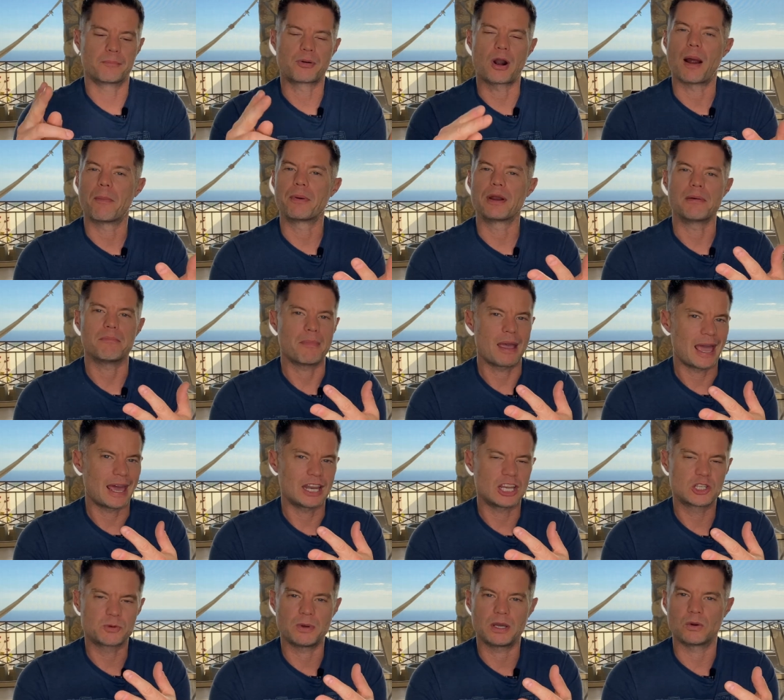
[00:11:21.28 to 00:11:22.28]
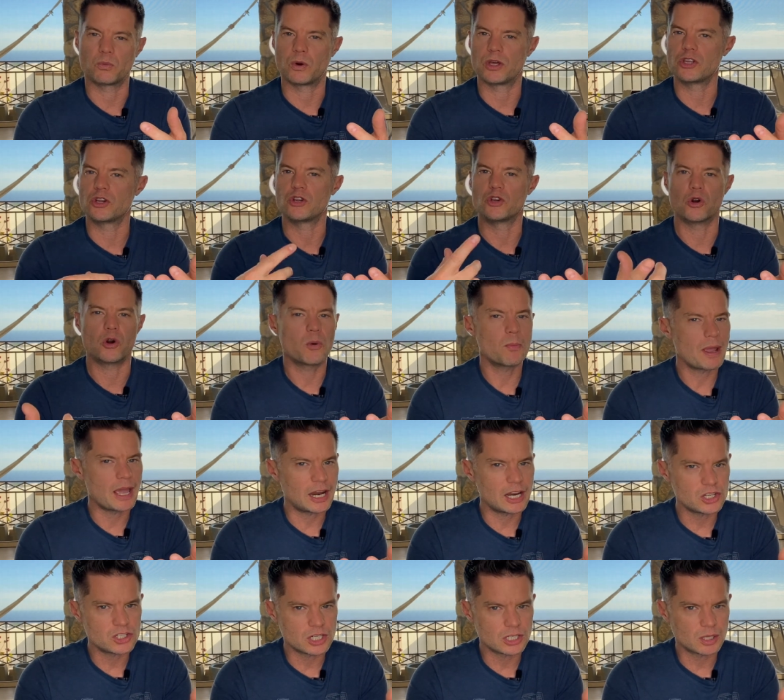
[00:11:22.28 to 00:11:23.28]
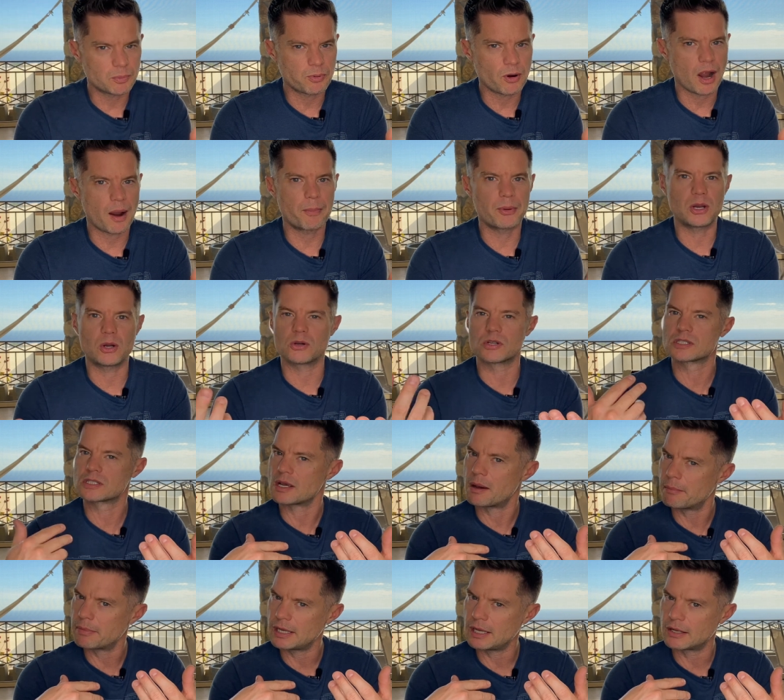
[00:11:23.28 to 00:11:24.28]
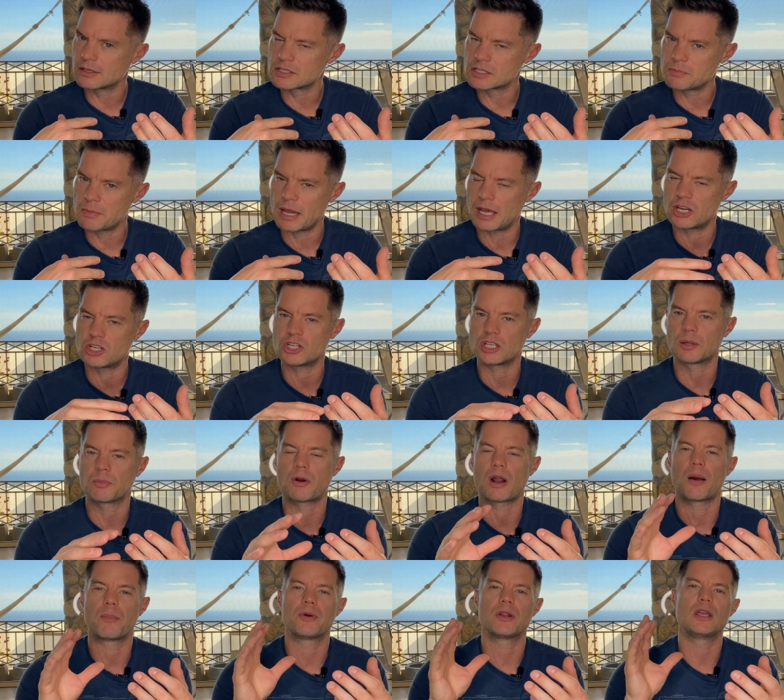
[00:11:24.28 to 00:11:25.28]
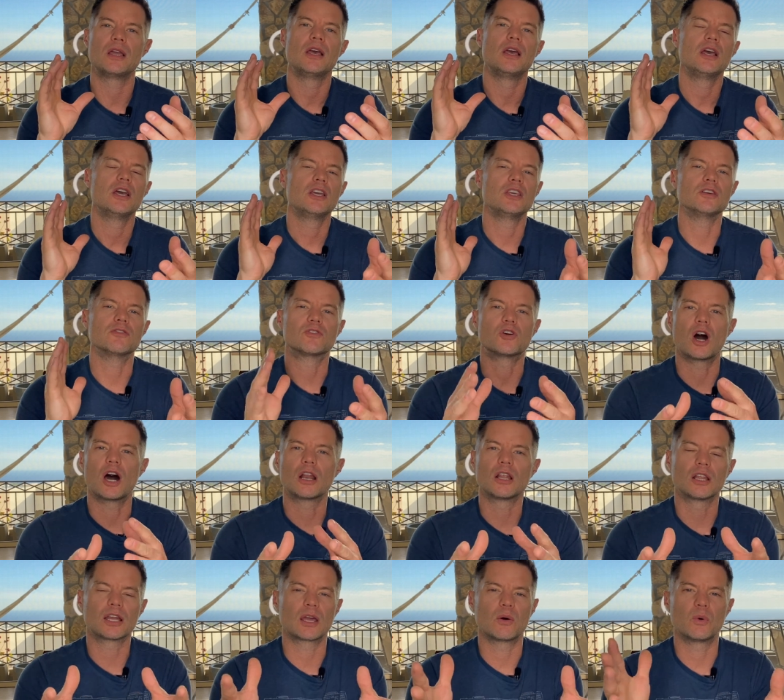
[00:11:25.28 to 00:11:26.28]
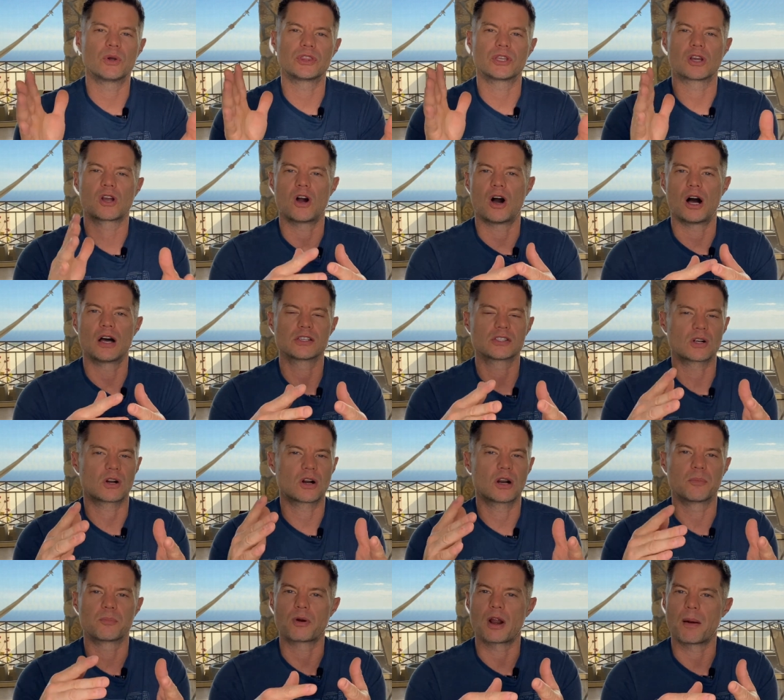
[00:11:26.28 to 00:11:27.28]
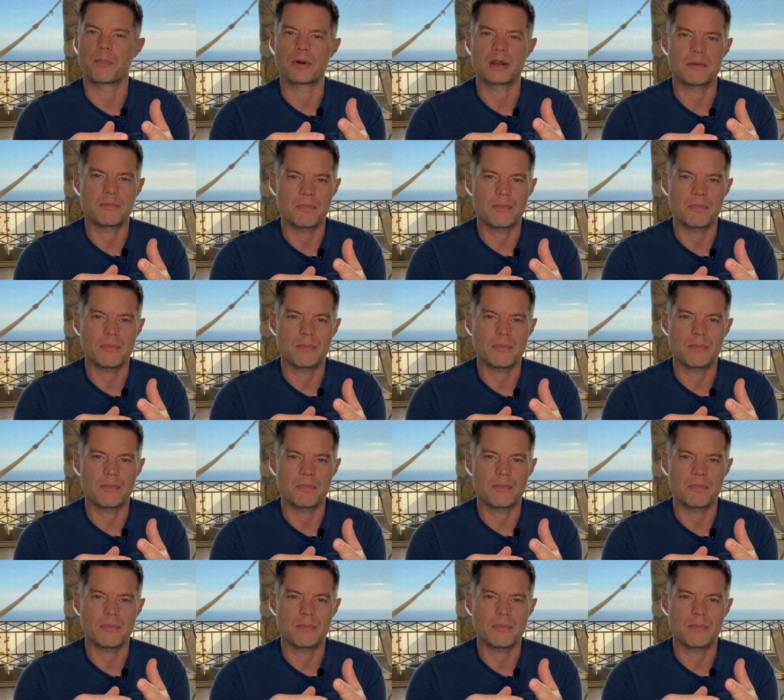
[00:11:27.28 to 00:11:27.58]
Property management, whether you're managing the property or somebody else is managing the property, you've got to look at what the costs are on property